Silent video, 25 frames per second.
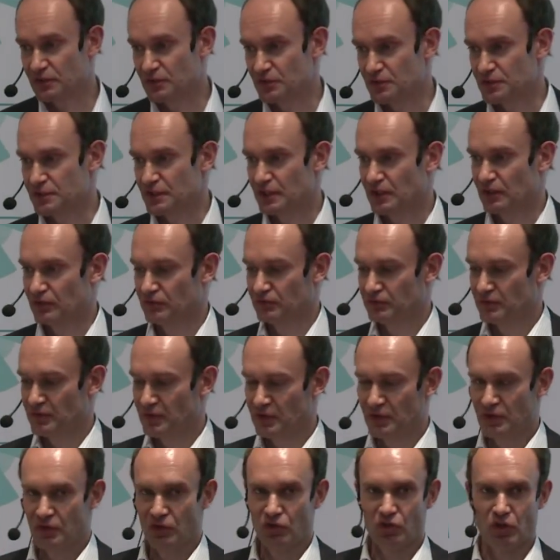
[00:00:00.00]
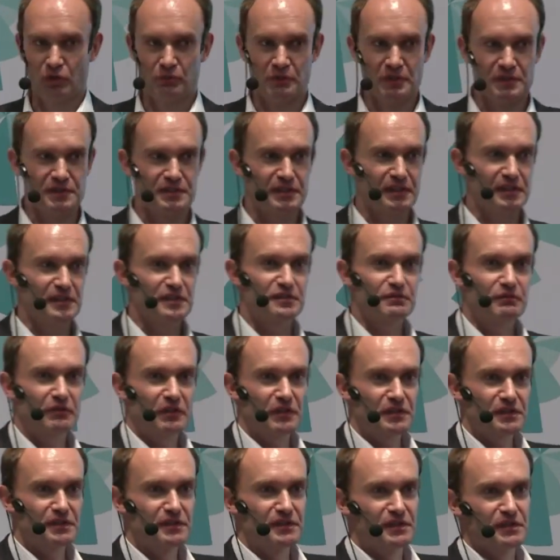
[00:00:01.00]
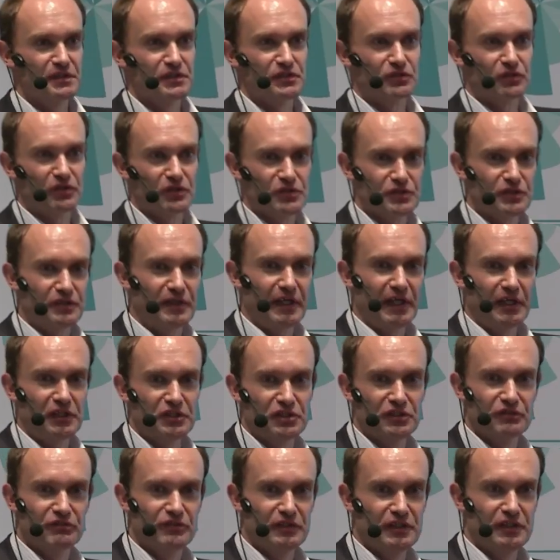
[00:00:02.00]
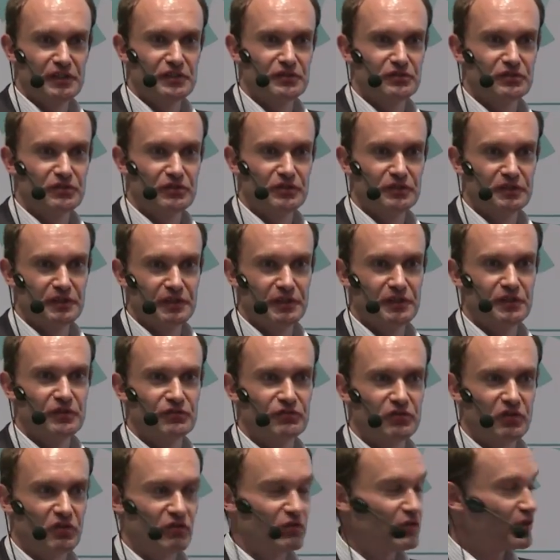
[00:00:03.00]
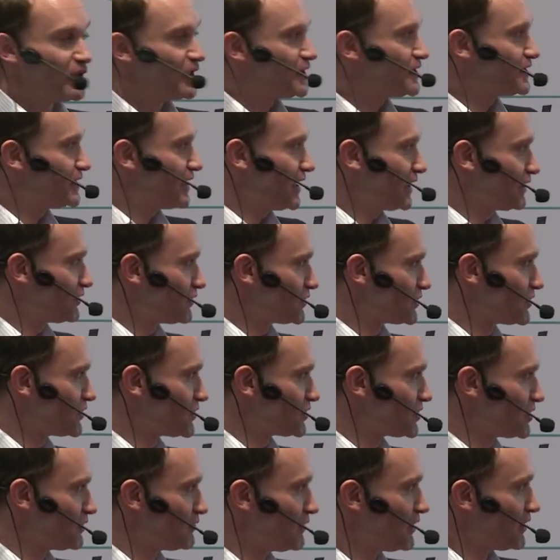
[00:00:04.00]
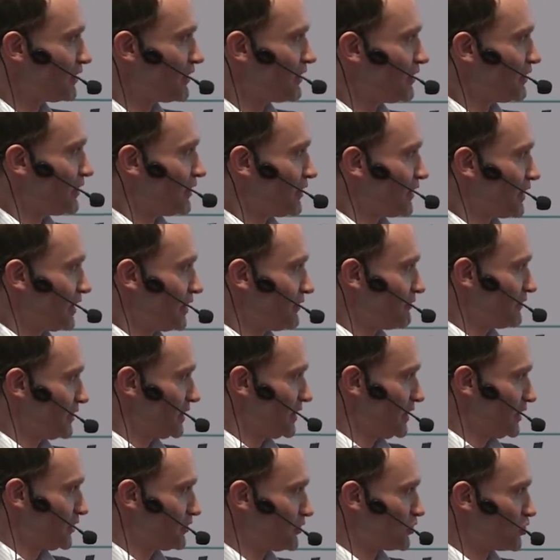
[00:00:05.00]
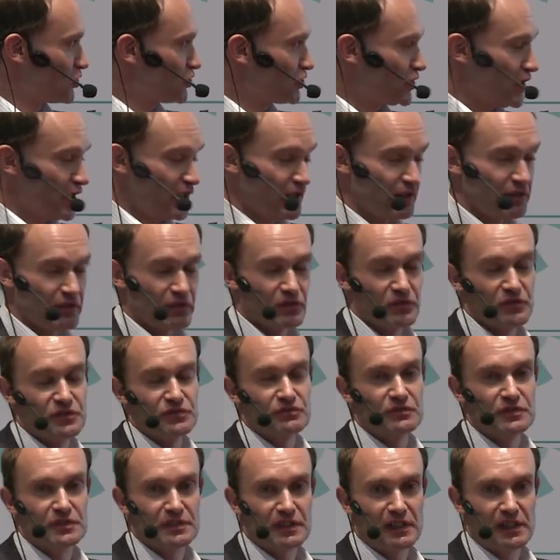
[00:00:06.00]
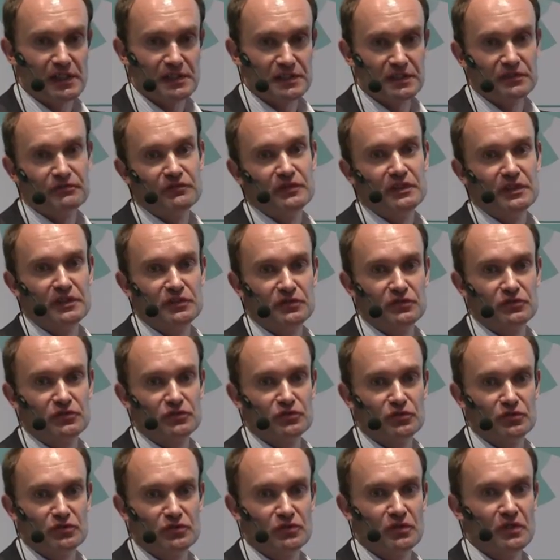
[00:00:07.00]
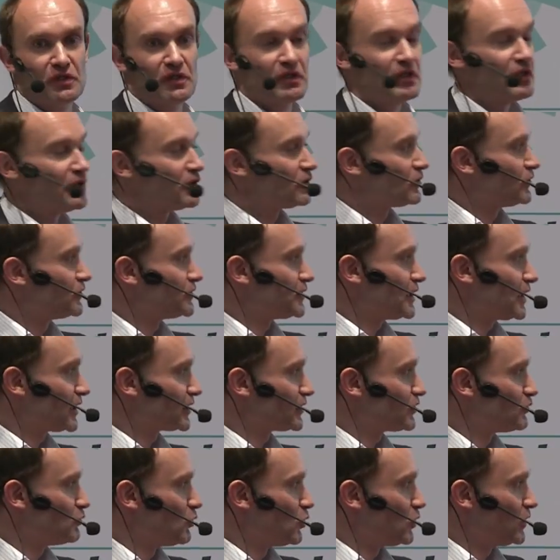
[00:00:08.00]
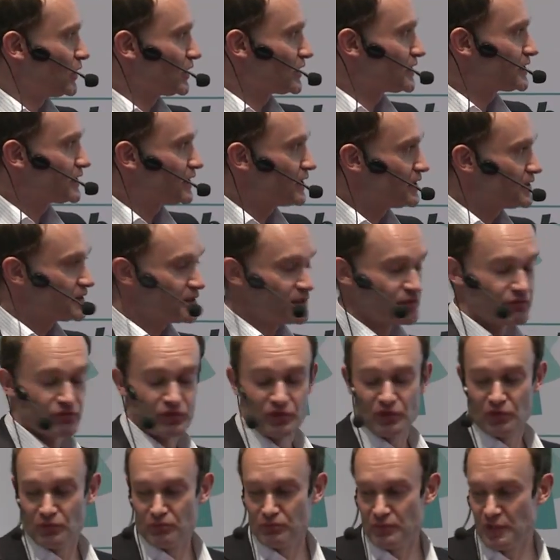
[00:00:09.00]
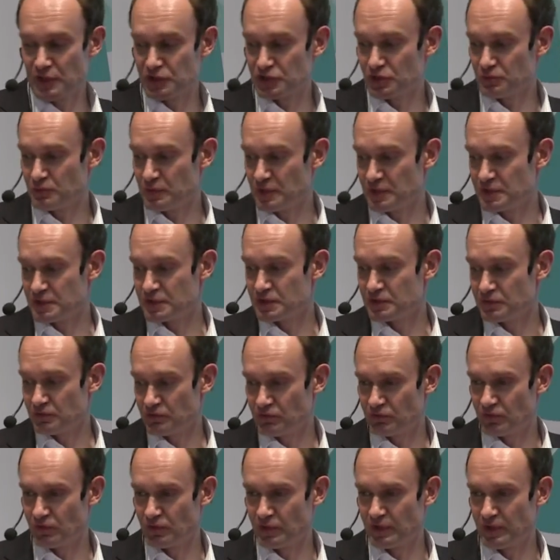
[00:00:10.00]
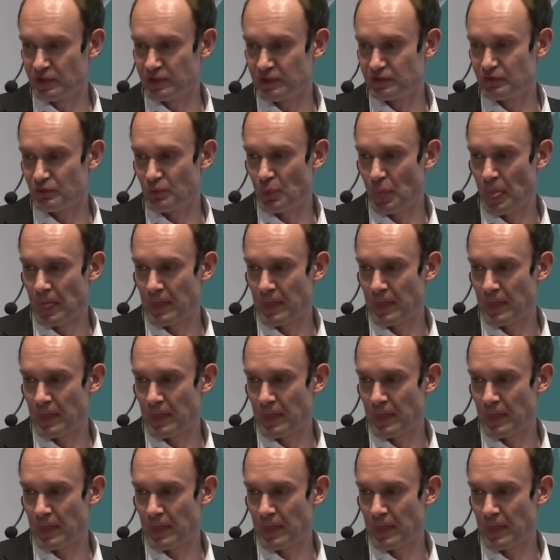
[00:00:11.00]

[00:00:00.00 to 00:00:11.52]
goes down. Common sense was, and this is also an action we need to continue forward as an ecosystem, that we need to share those results and we need to conduct more extensive measurements for that.